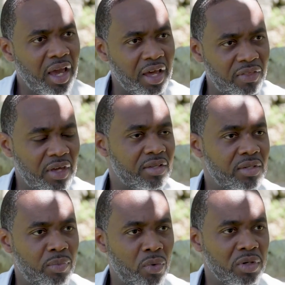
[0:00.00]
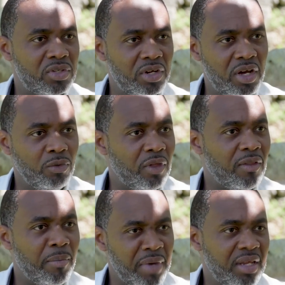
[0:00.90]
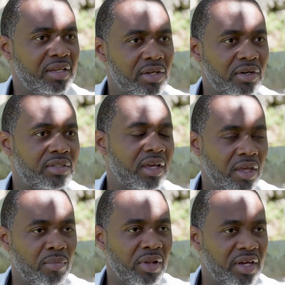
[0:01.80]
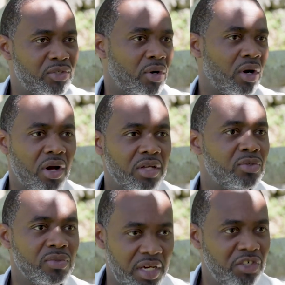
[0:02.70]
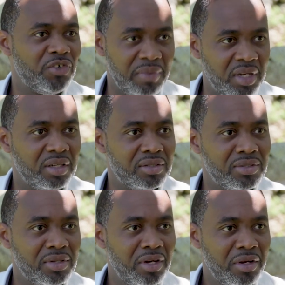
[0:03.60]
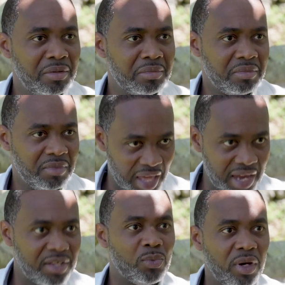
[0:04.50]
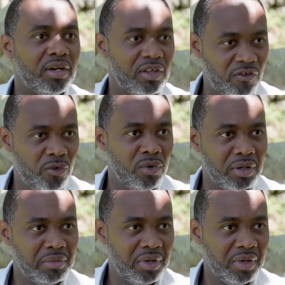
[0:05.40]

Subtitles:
And I think it's important to note that the meetings that are taking place are consultation meetings. That is what it is for.